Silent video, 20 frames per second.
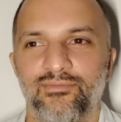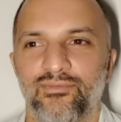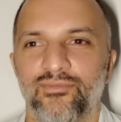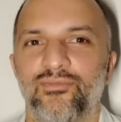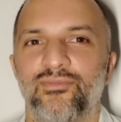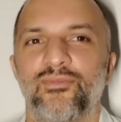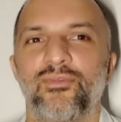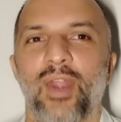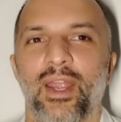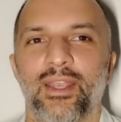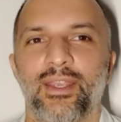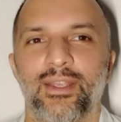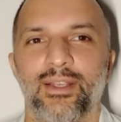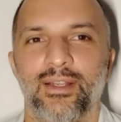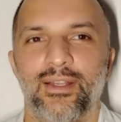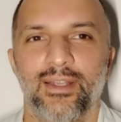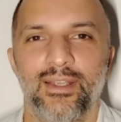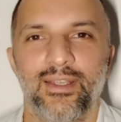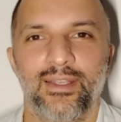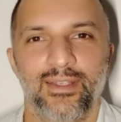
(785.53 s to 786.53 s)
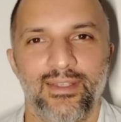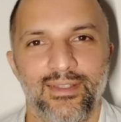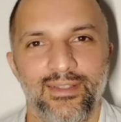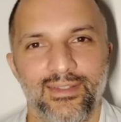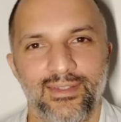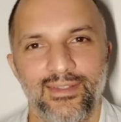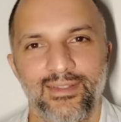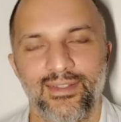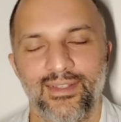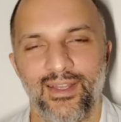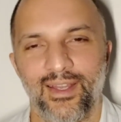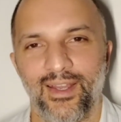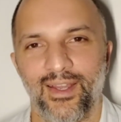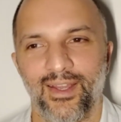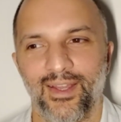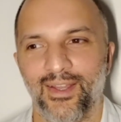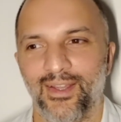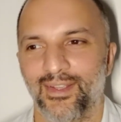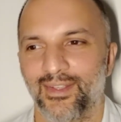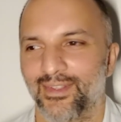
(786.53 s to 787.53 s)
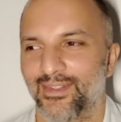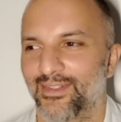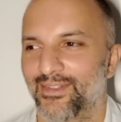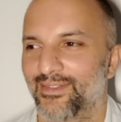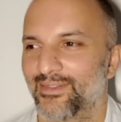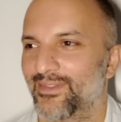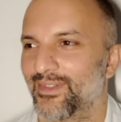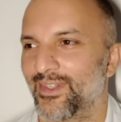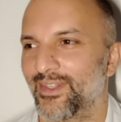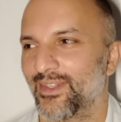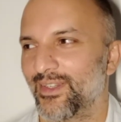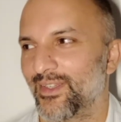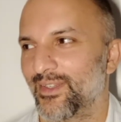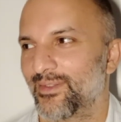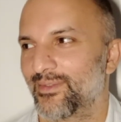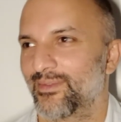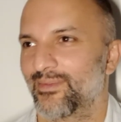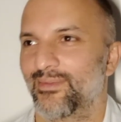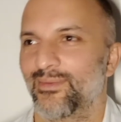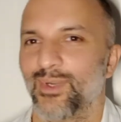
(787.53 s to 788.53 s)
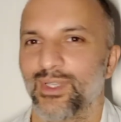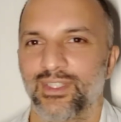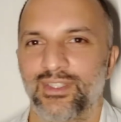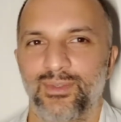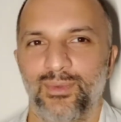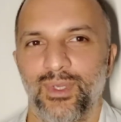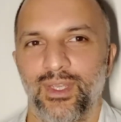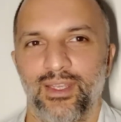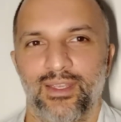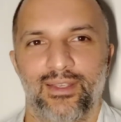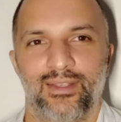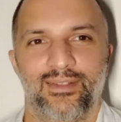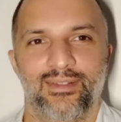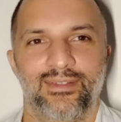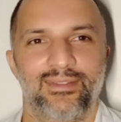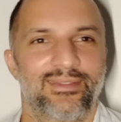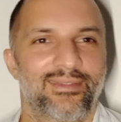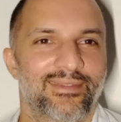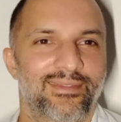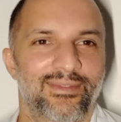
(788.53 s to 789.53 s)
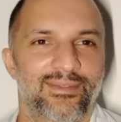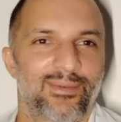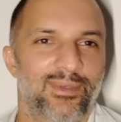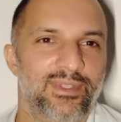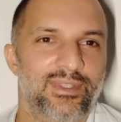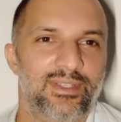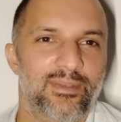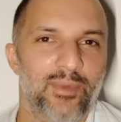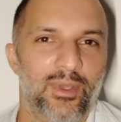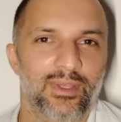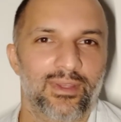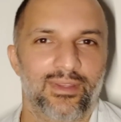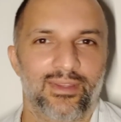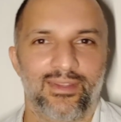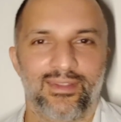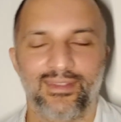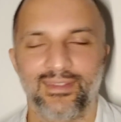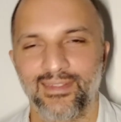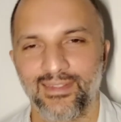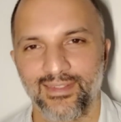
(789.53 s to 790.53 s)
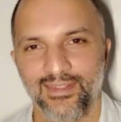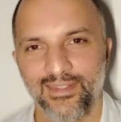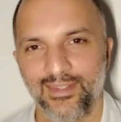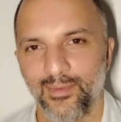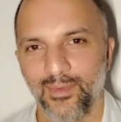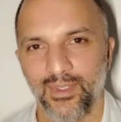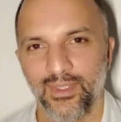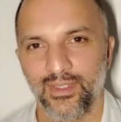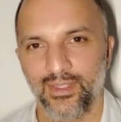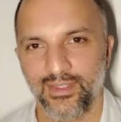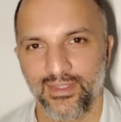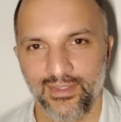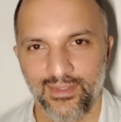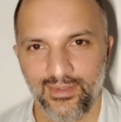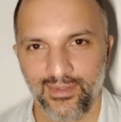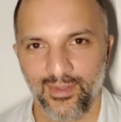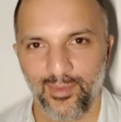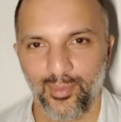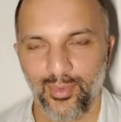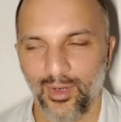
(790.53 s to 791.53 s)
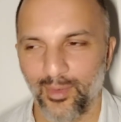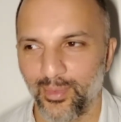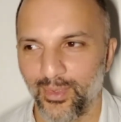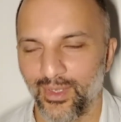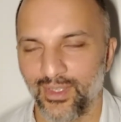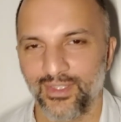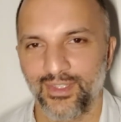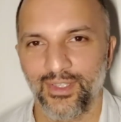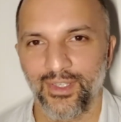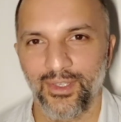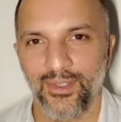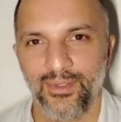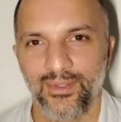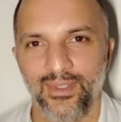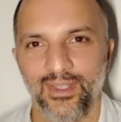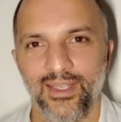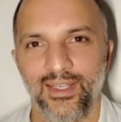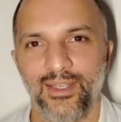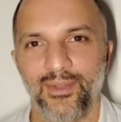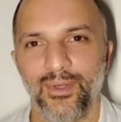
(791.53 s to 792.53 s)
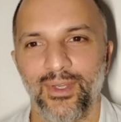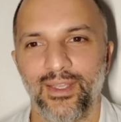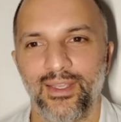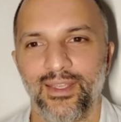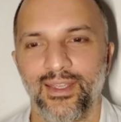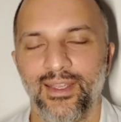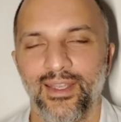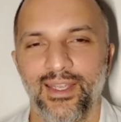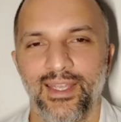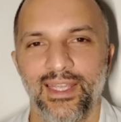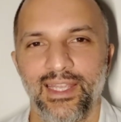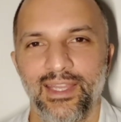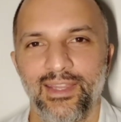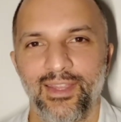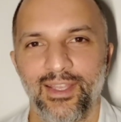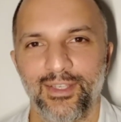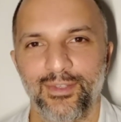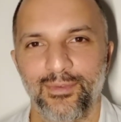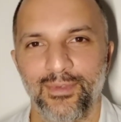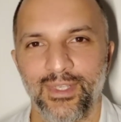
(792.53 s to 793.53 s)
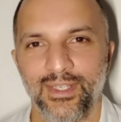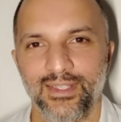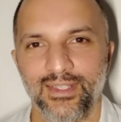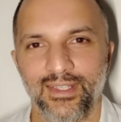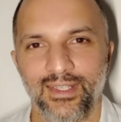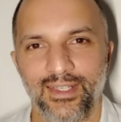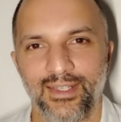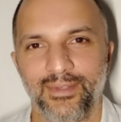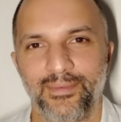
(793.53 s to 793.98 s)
regularly, I don't know, once a week, once a month, something that's appropriate to you. Anyway, thanks for listening.